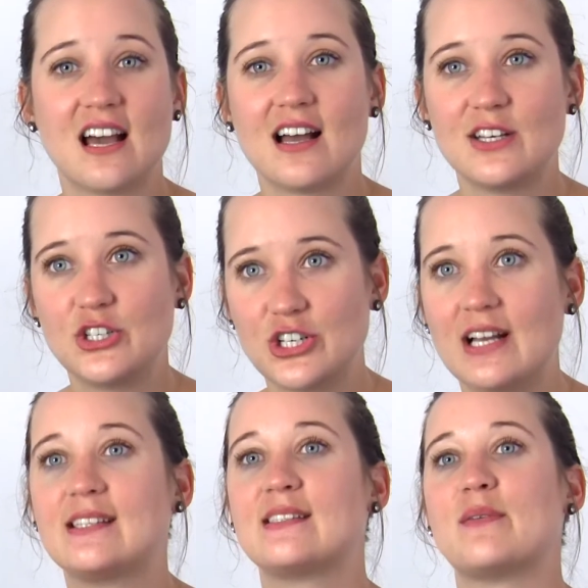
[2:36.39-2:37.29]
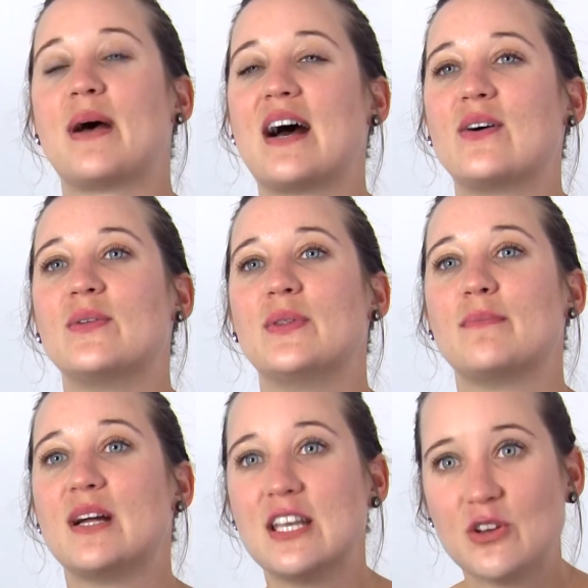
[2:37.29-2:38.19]
not just about
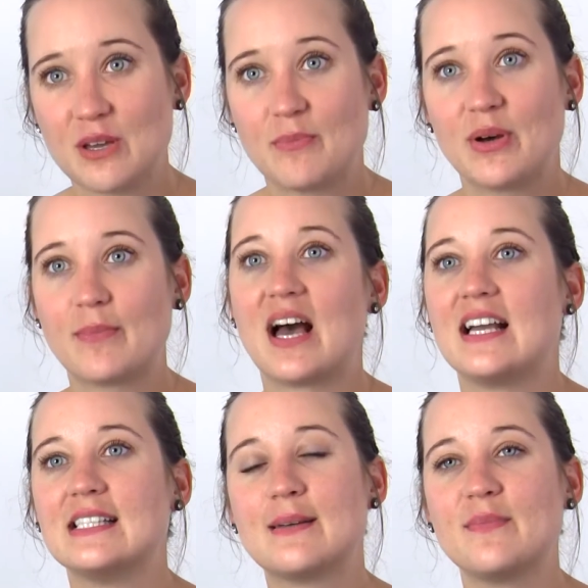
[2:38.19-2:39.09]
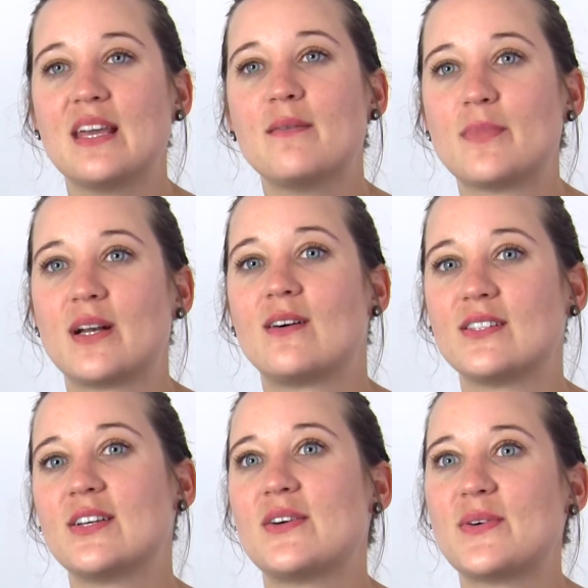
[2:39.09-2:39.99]
the money you can put behind something, but
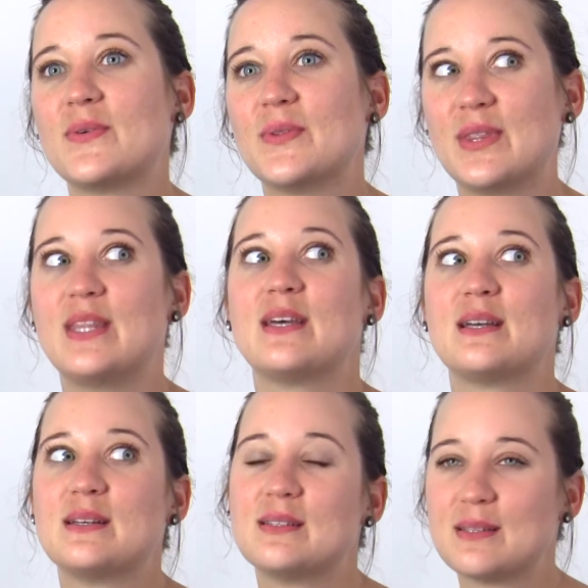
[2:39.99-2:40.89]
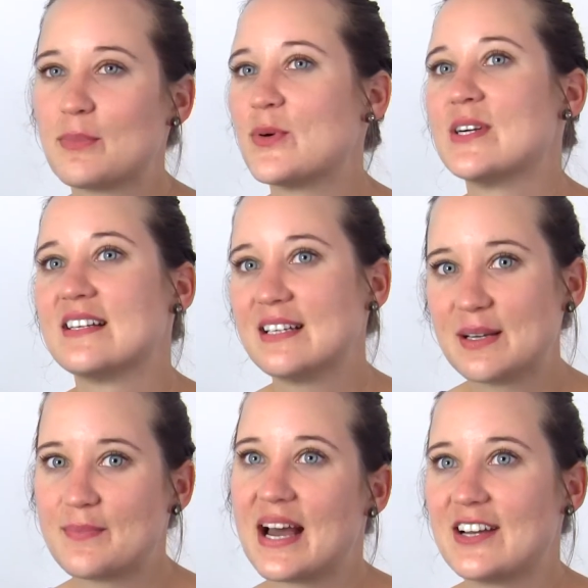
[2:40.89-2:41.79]
also the support
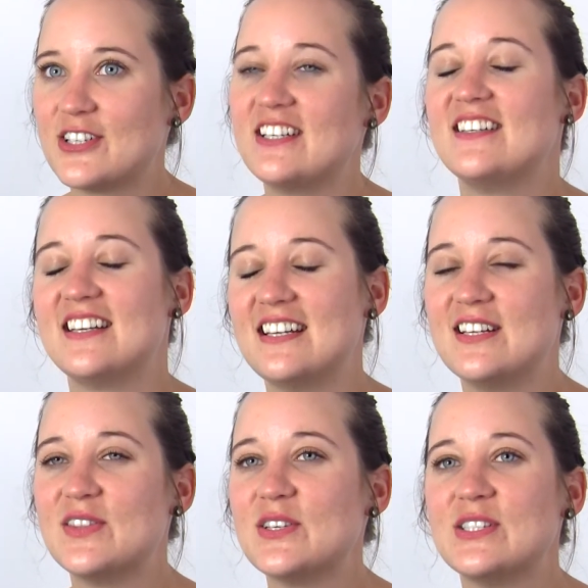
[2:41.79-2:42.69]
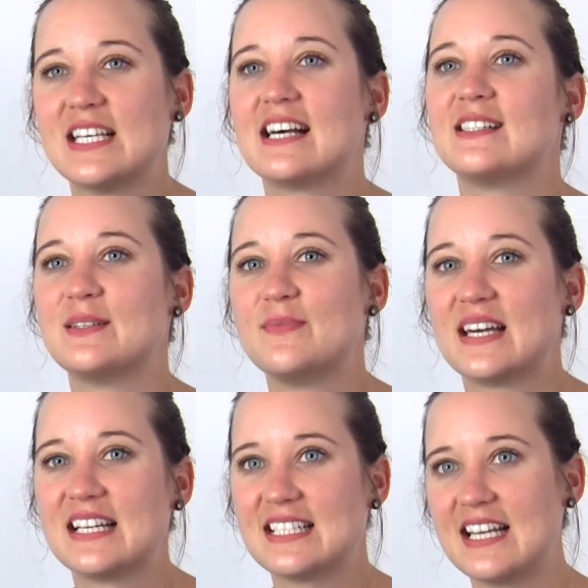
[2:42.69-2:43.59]
and compassion and enthusiasm
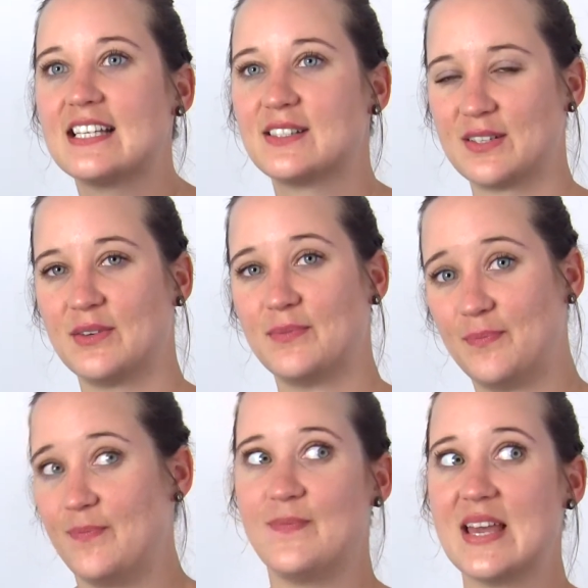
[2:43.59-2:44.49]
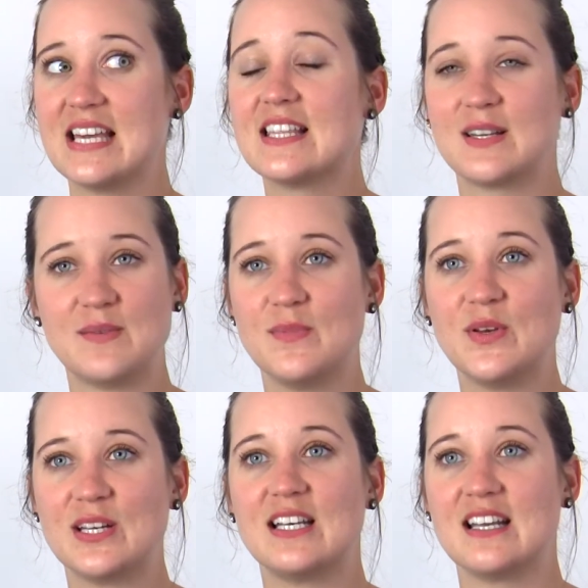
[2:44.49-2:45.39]
that it takes to make the
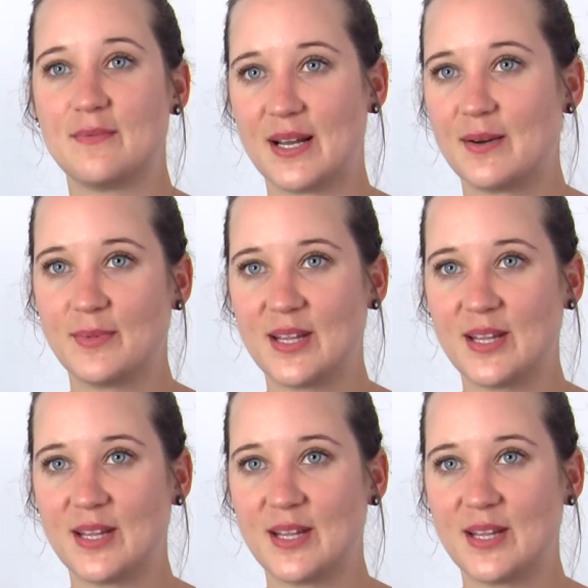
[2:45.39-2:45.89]
community a better